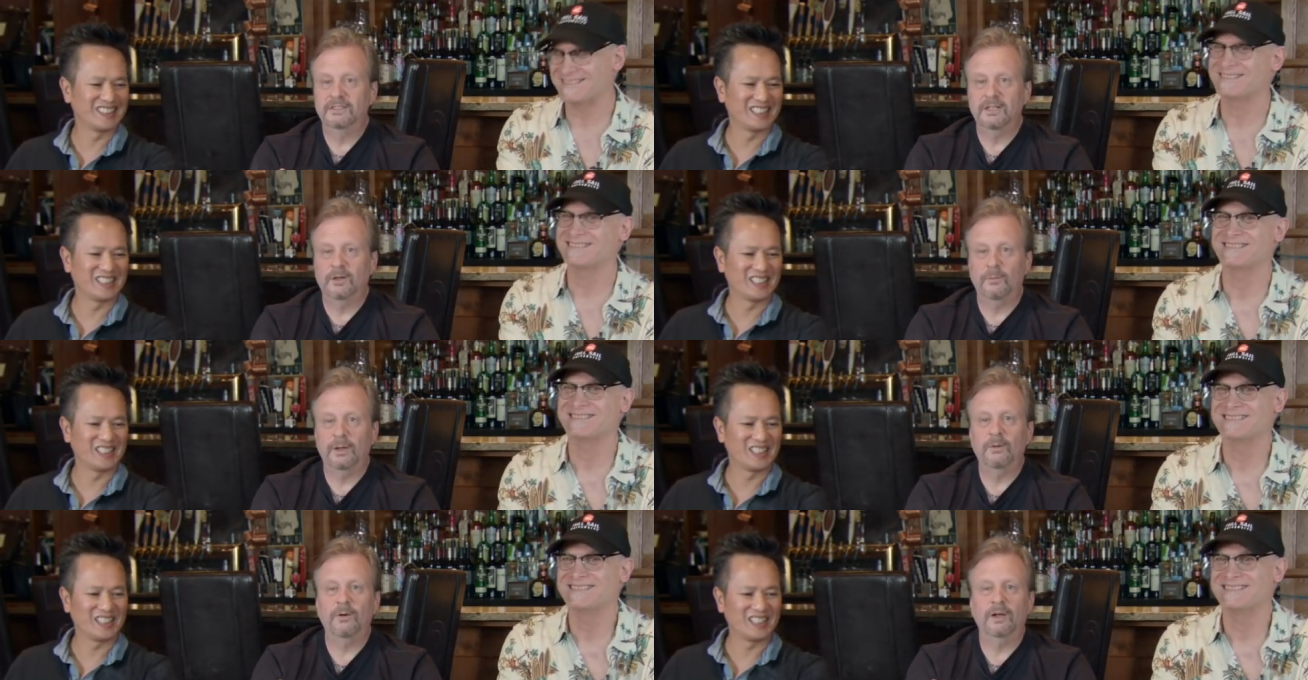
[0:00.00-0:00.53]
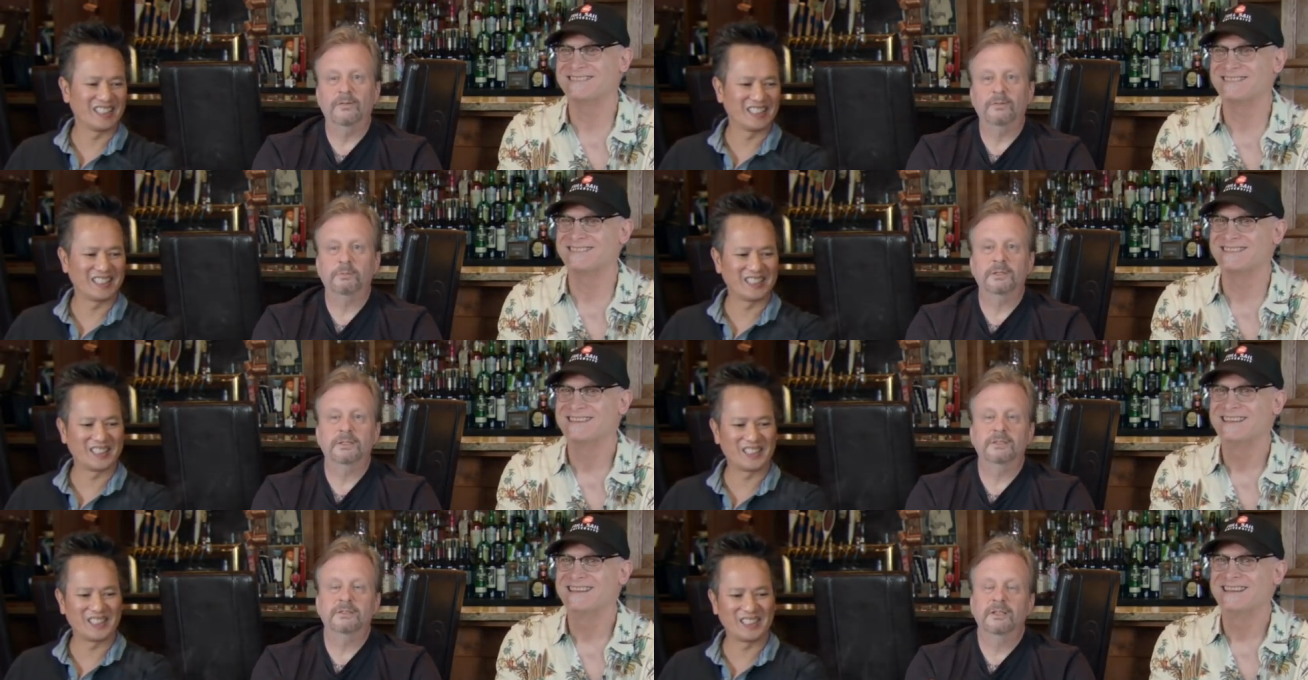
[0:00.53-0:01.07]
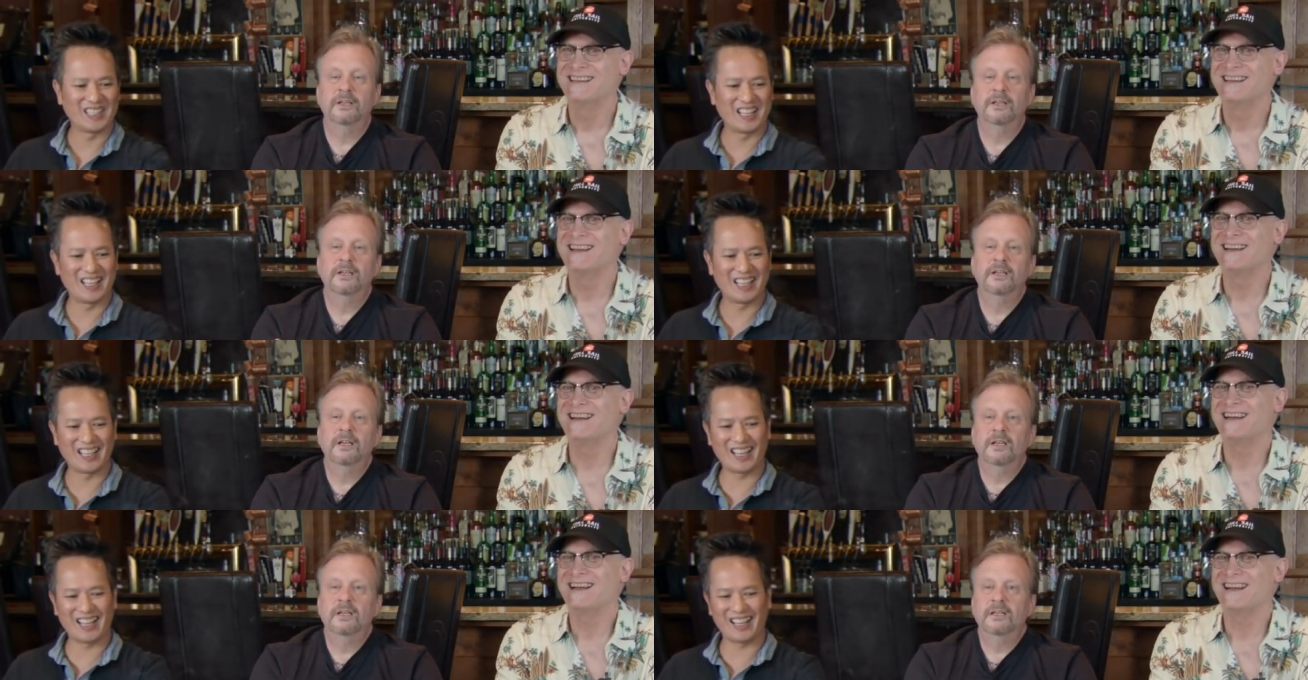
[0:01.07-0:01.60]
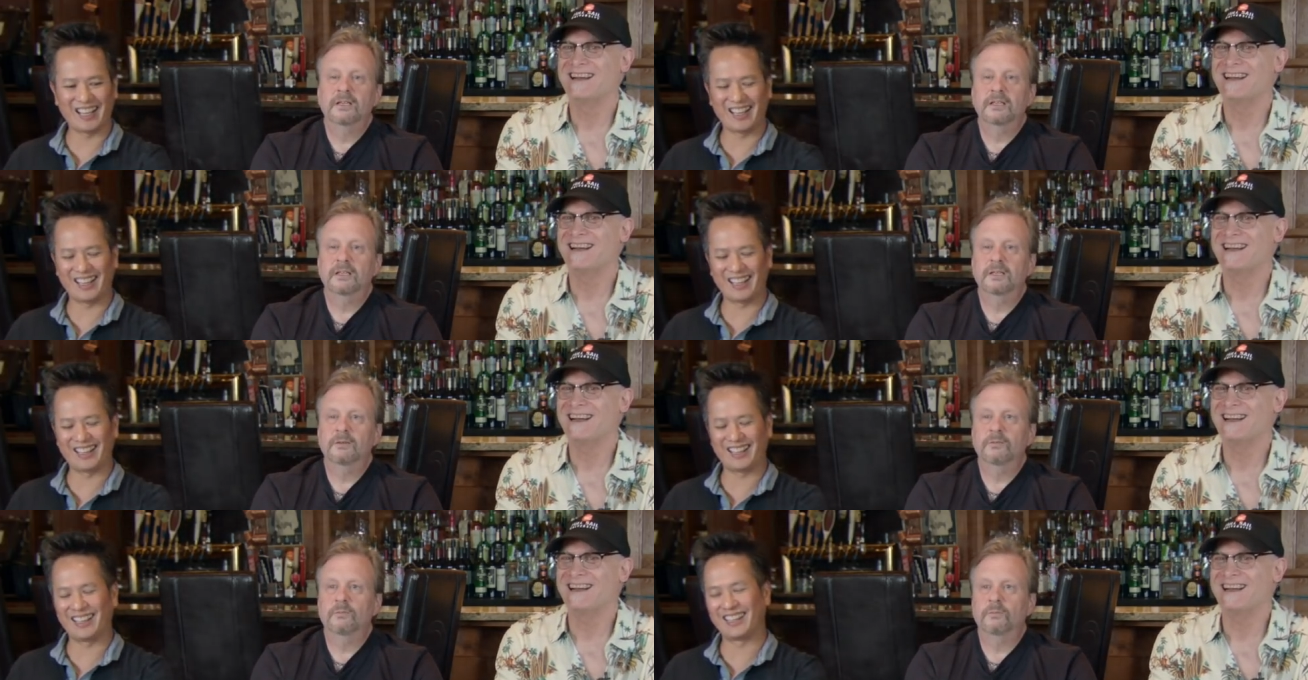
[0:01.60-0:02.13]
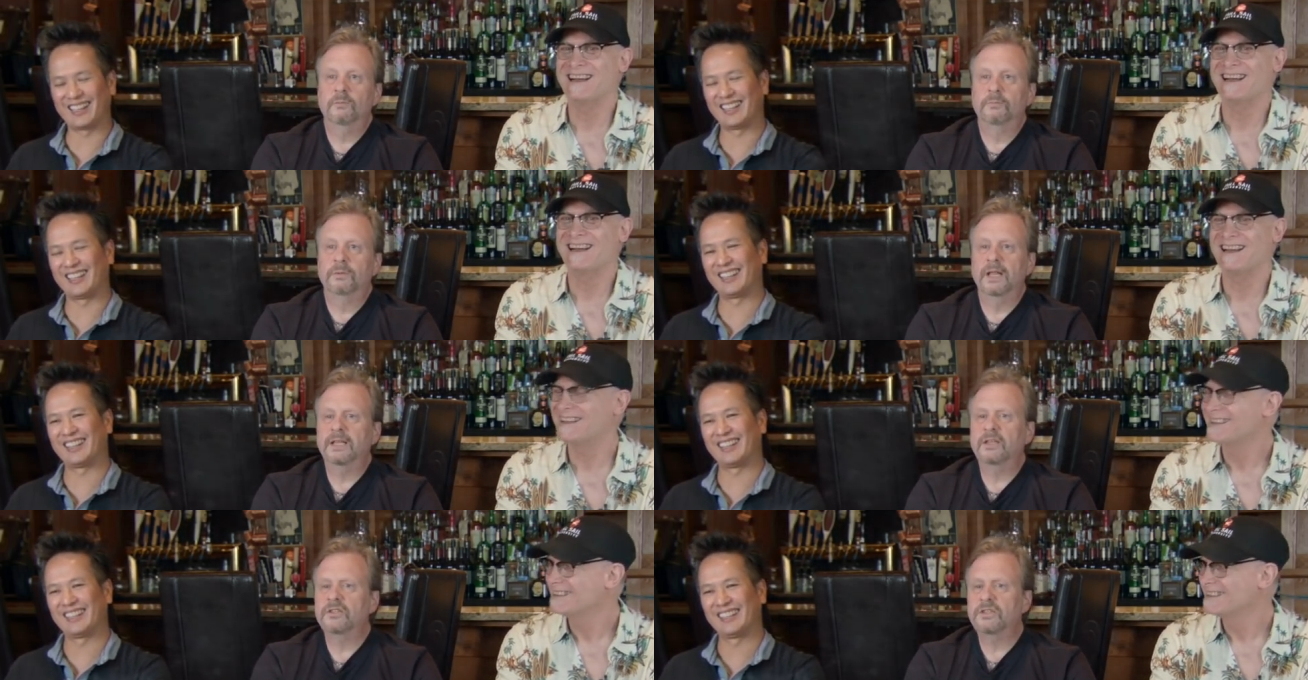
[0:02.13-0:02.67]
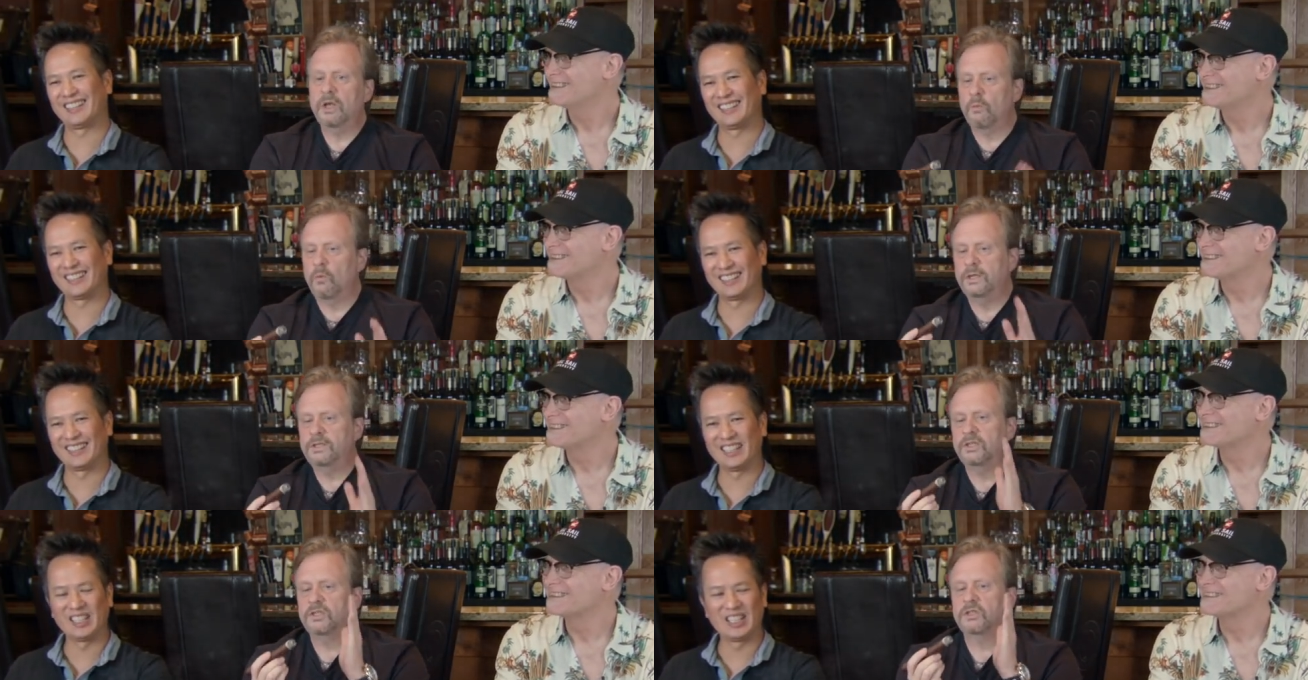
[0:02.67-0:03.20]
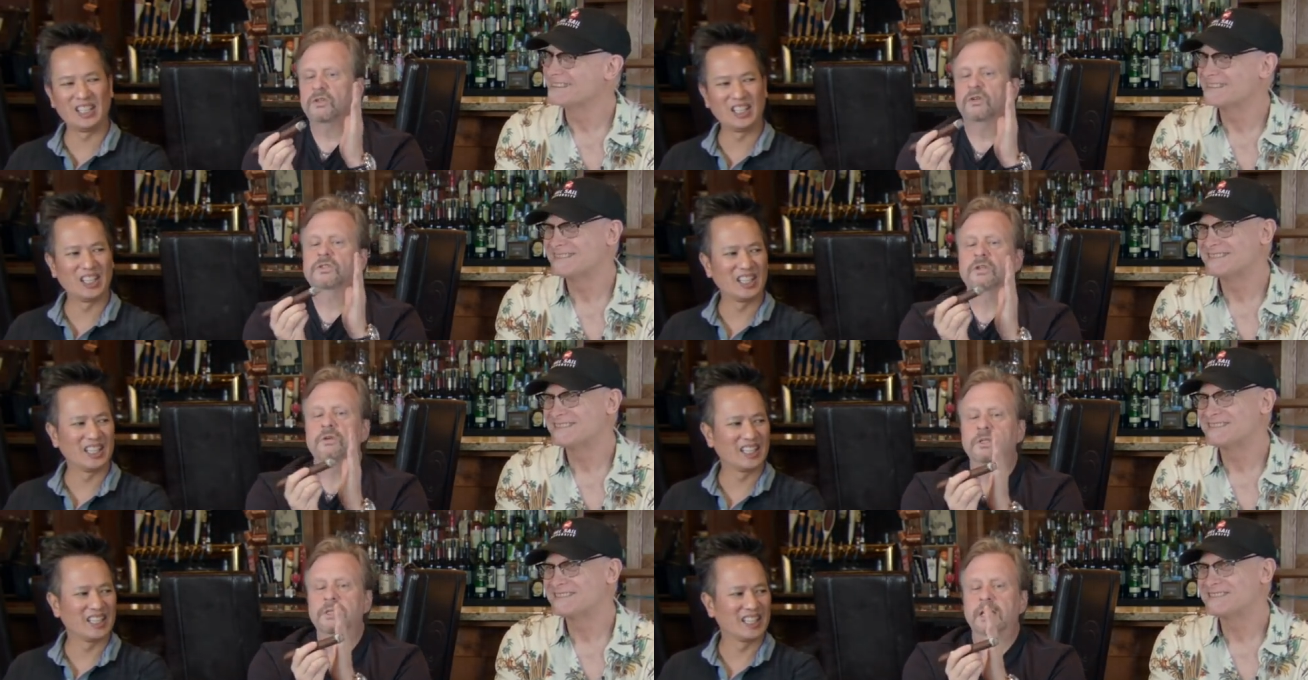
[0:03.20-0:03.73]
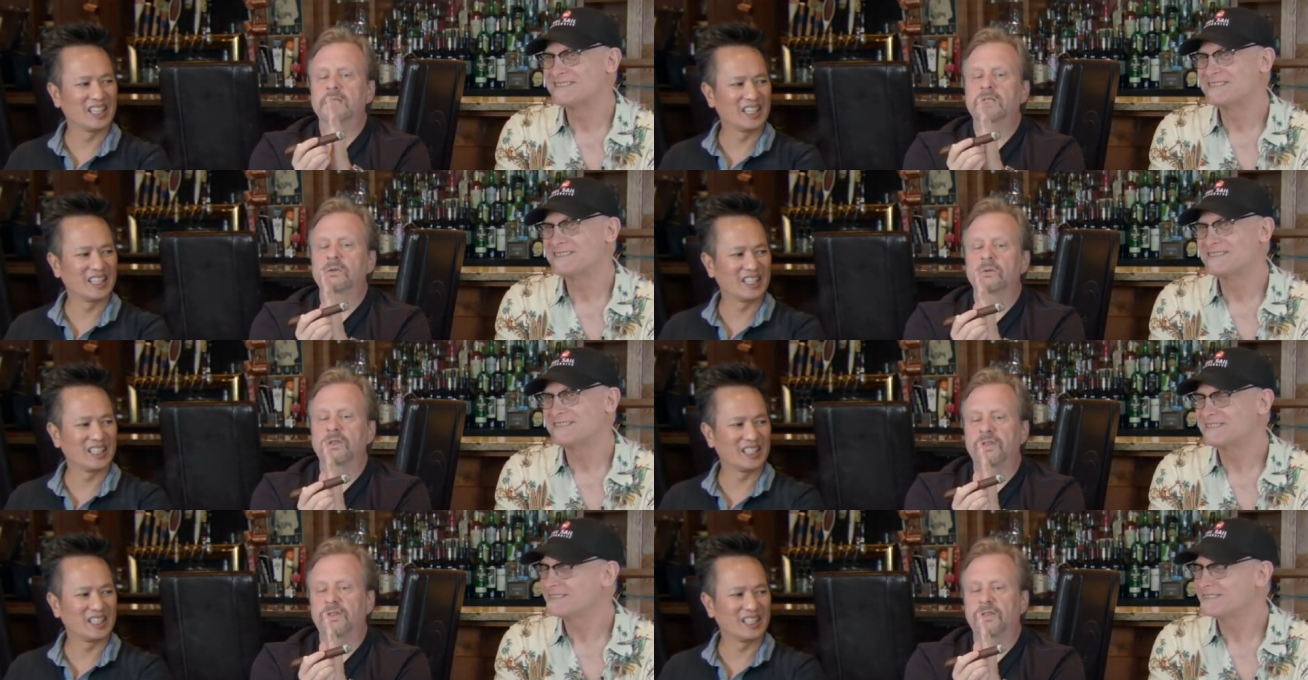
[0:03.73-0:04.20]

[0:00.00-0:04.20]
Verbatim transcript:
Speaker 1: Just tell my wife, please. but like you said, once it starts going down to a